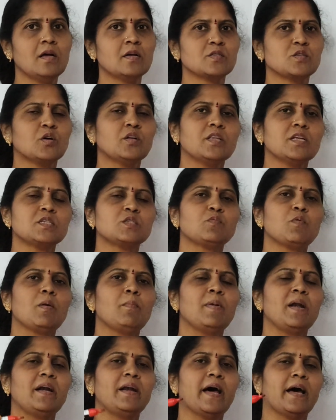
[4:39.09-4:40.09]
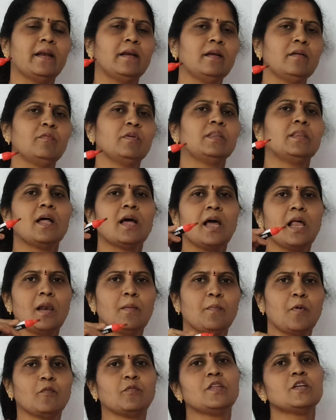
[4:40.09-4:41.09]
So this will be done with the
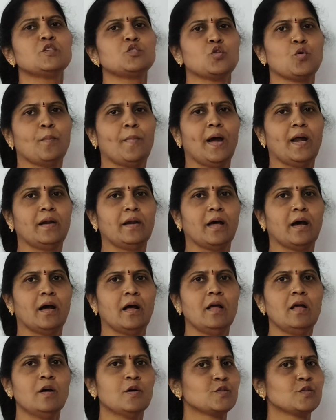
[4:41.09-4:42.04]
help of the stomata.